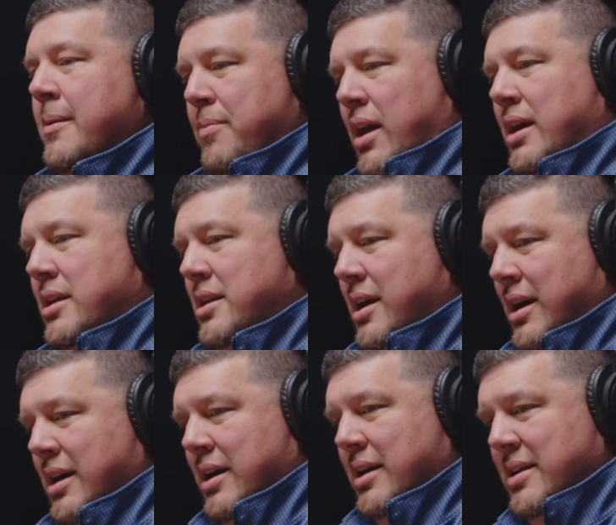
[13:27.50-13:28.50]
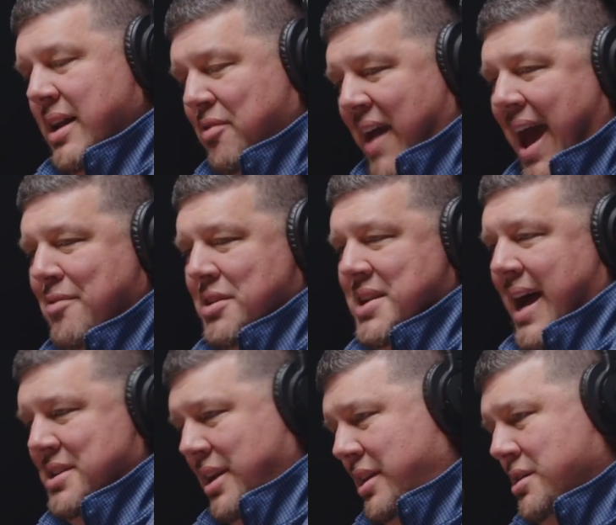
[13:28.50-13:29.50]
if
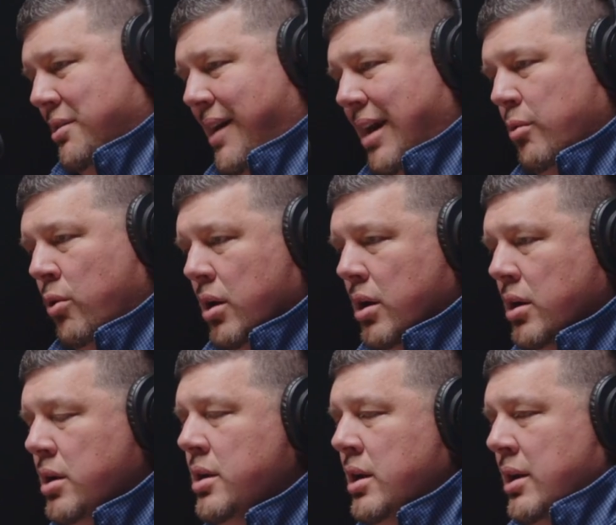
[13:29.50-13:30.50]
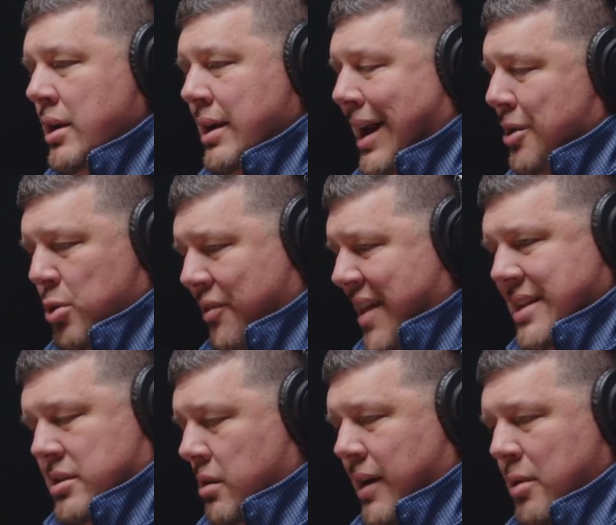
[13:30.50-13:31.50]
advertising is the right word, I don't know if
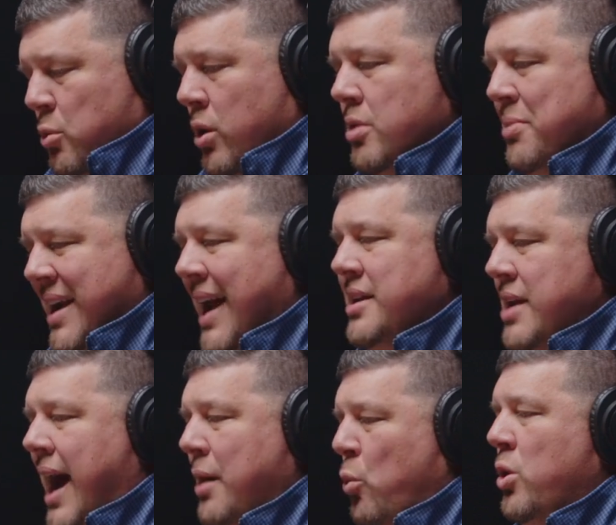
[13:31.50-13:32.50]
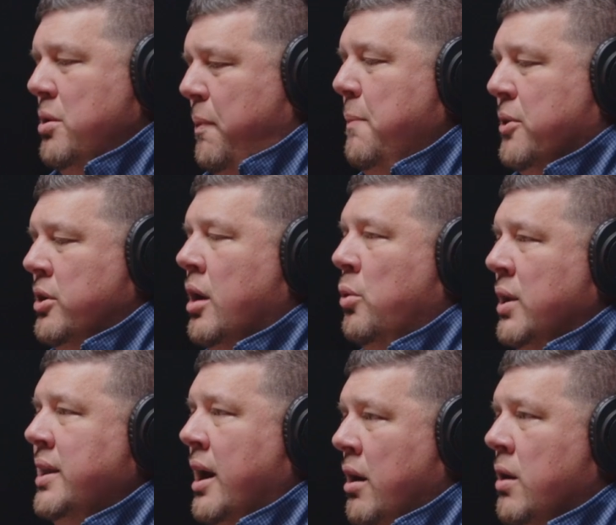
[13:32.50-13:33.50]
that's the right word, but I wanted people to know
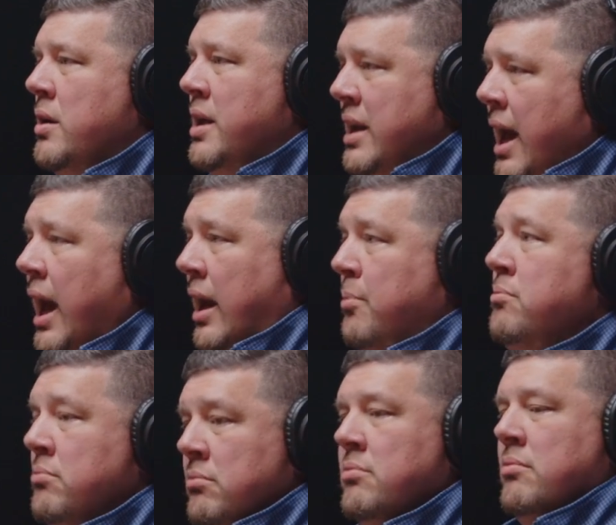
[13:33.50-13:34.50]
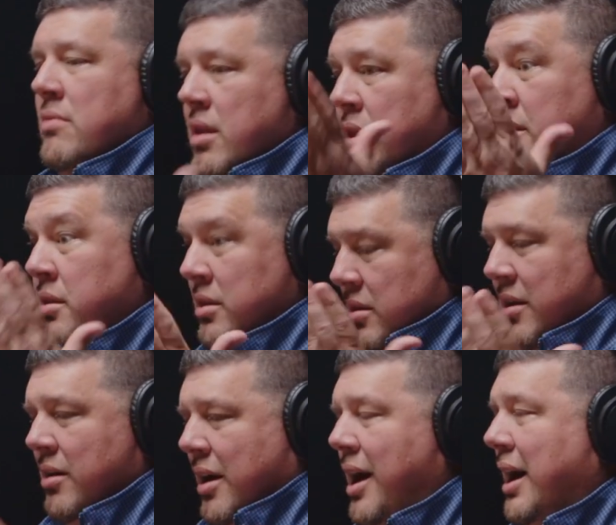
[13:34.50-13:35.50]
when they heard the name,
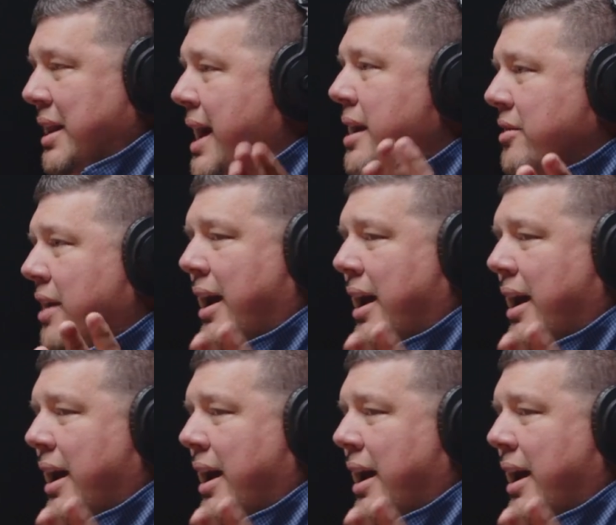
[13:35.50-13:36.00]
dear God, that is like